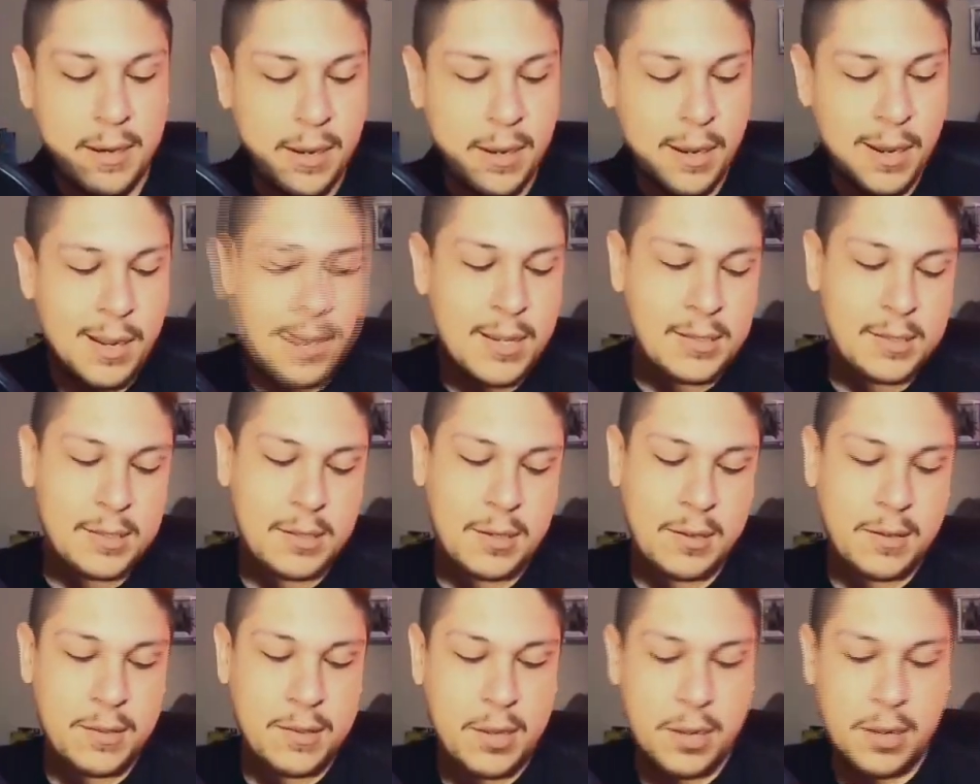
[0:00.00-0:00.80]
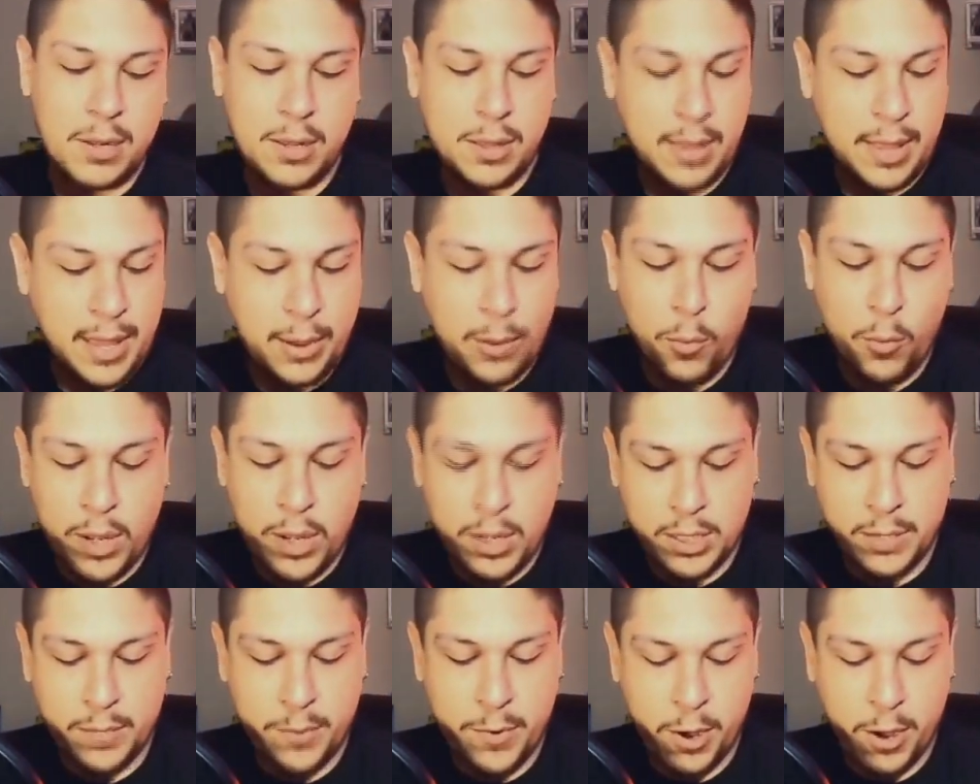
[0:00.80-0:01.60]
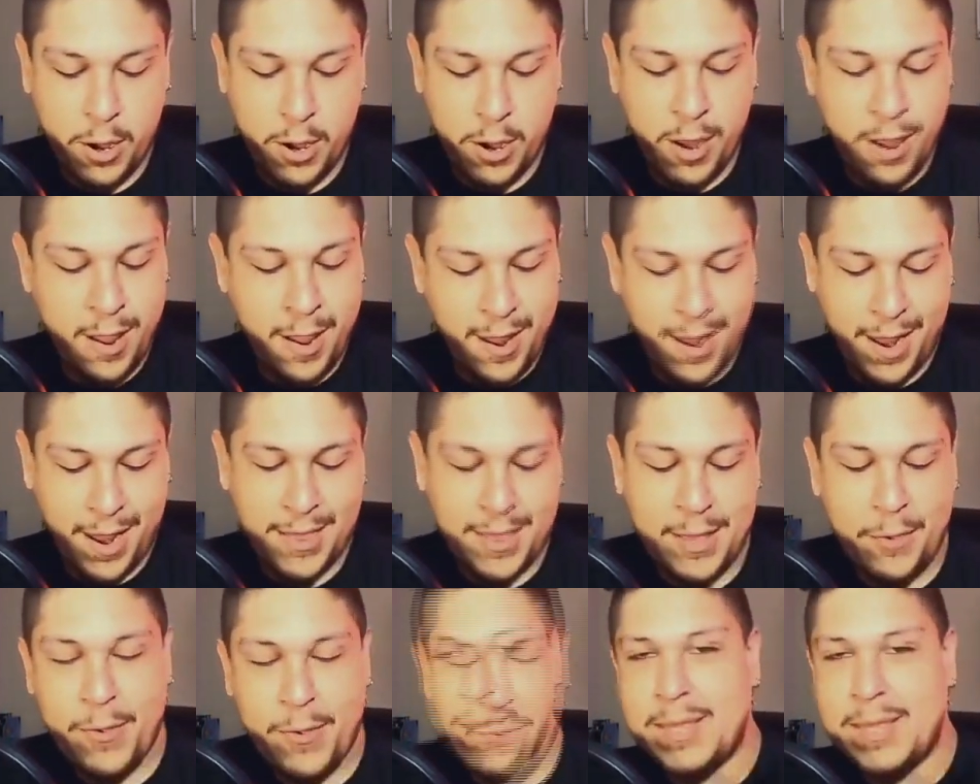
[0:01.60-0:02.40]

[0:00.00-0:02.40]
So they're like, welcome her. And then we get the